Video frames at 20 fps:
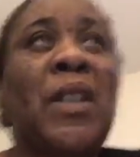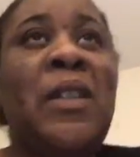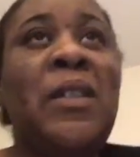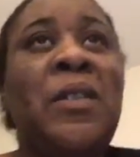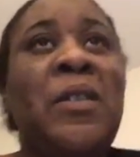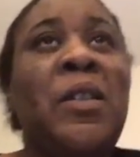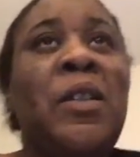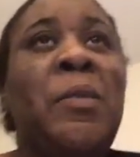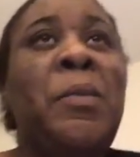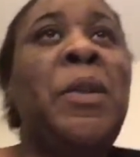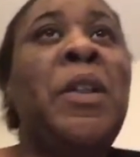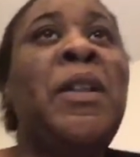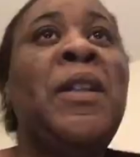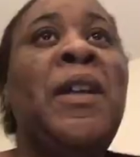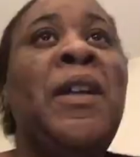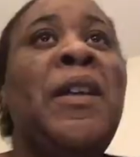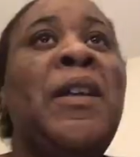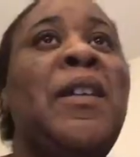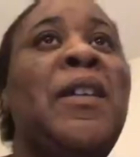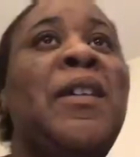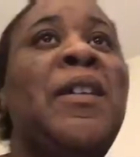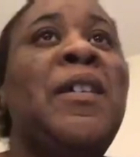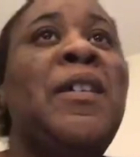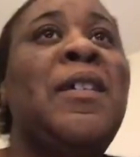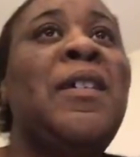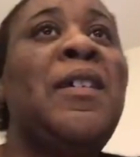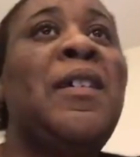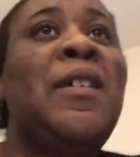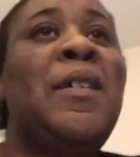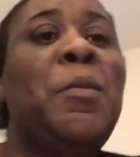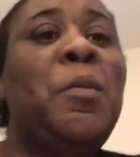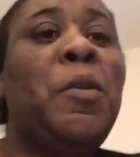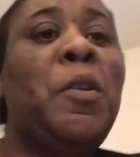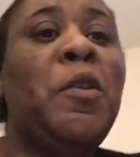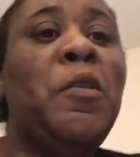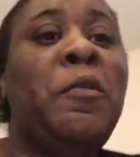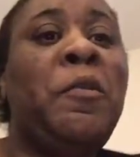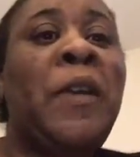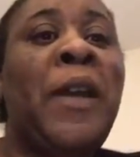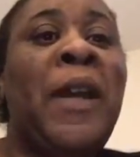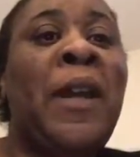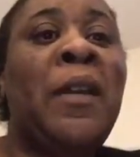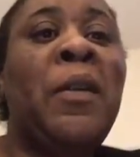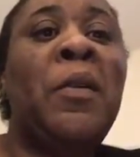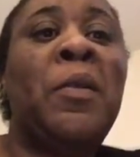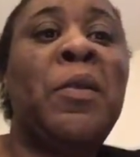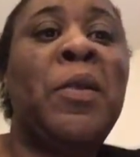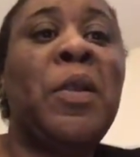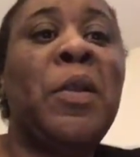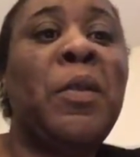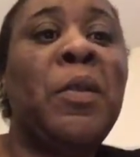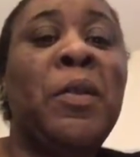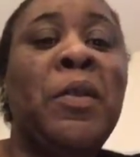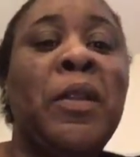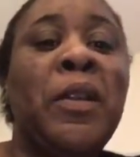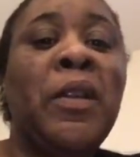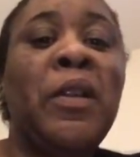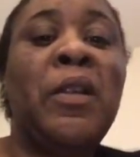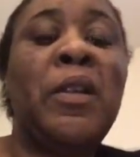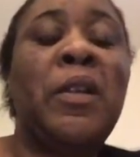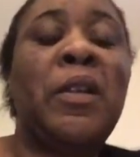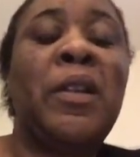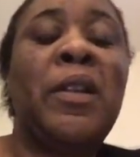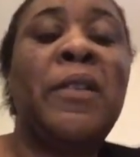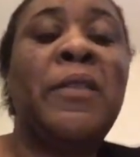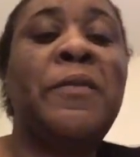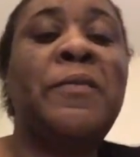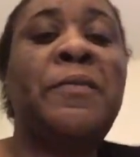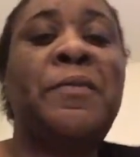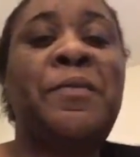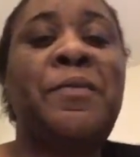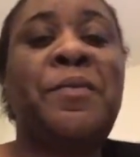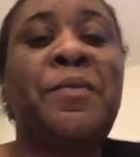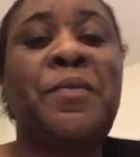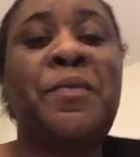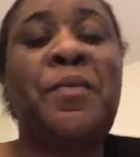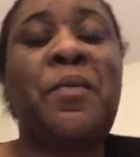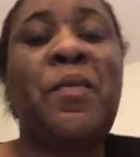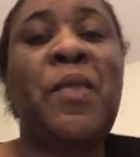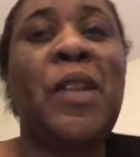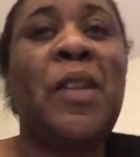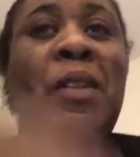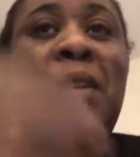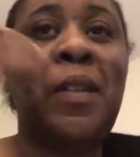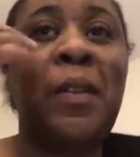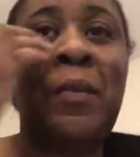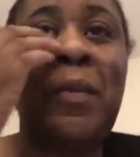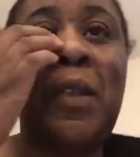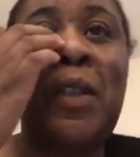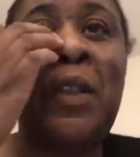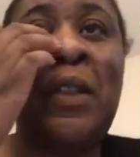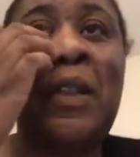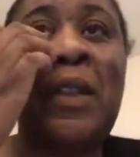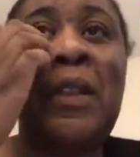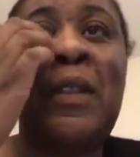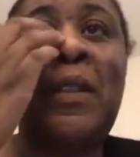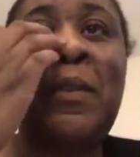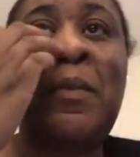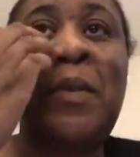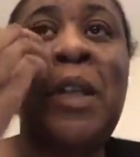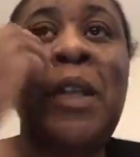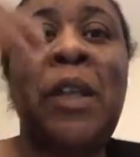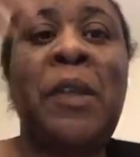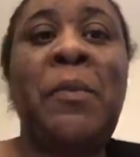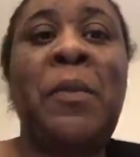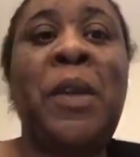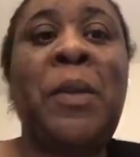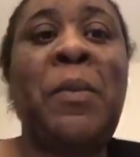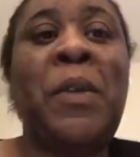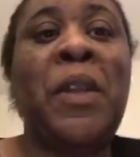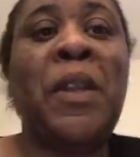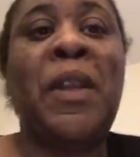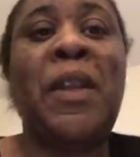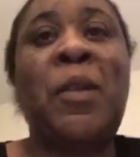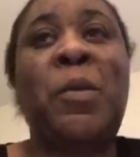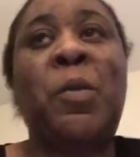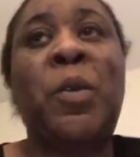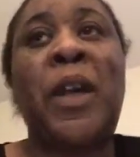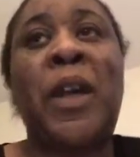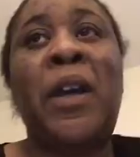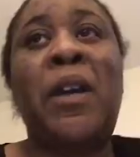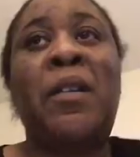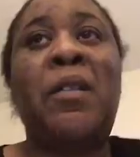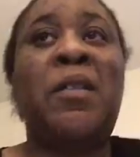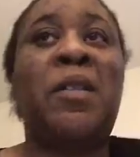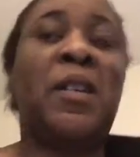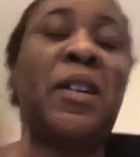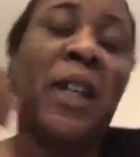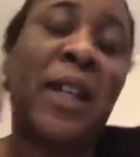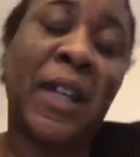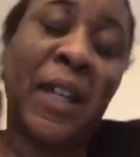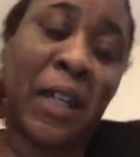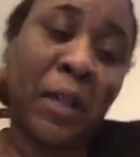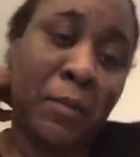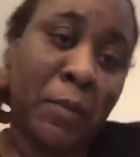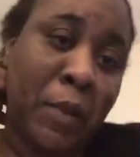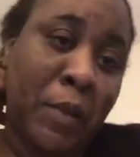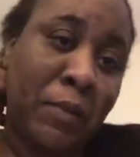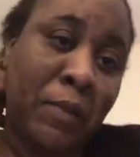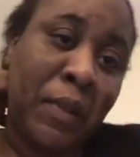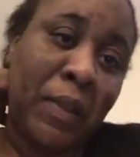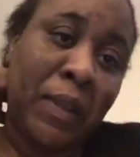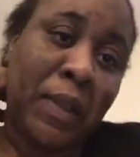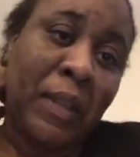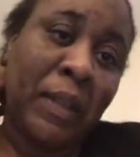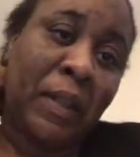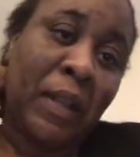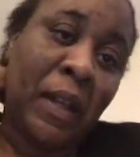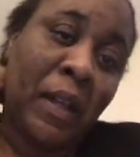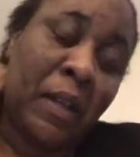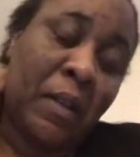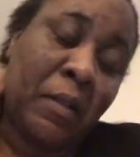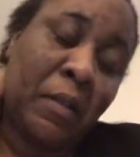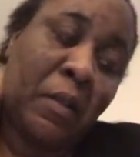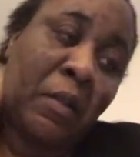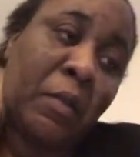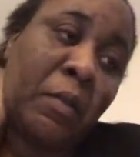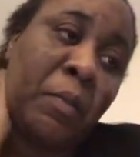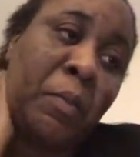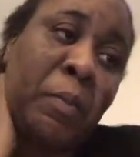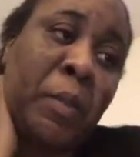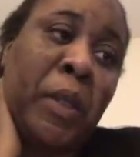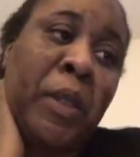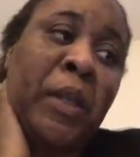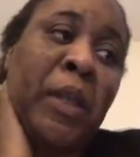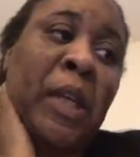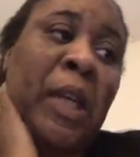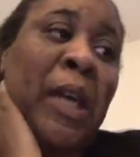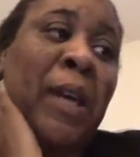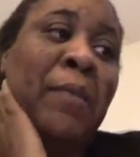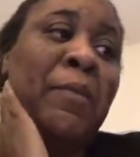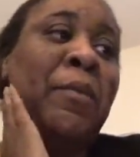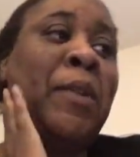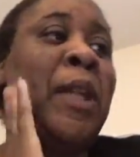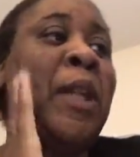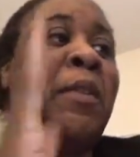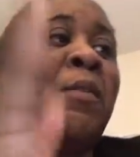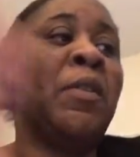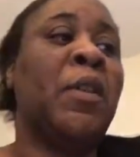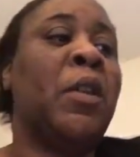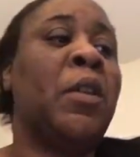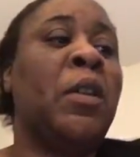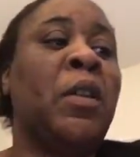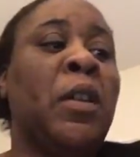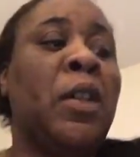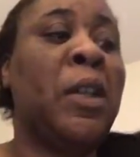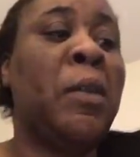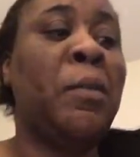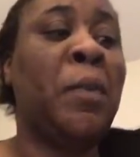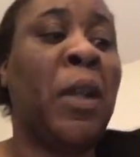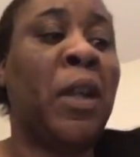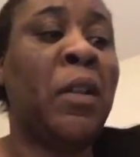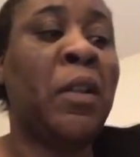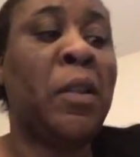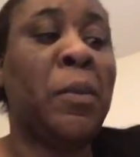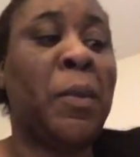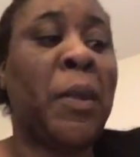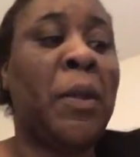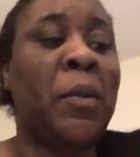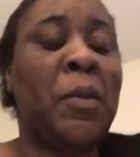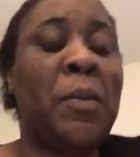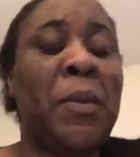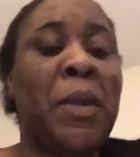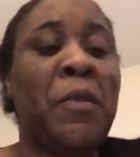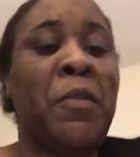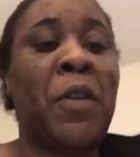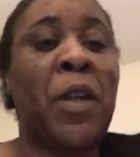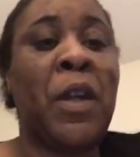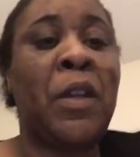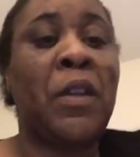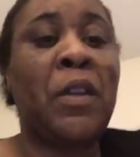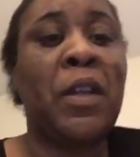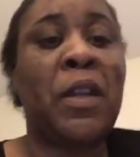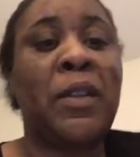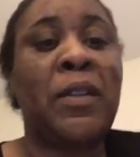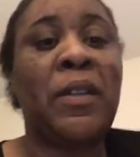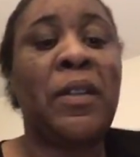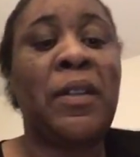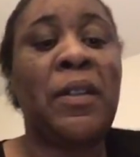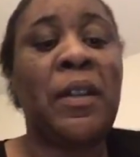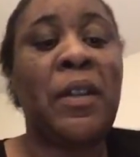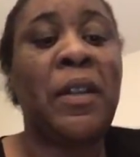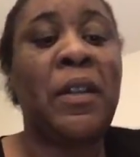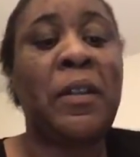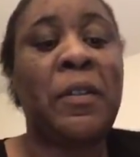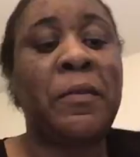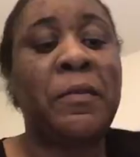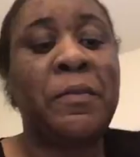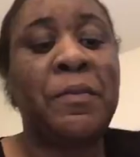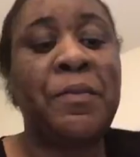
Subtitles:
is gonna be like profound, or something that somebody may be like, wow, I can't believe he said that. But I'm never embarrassed by what my father has to say.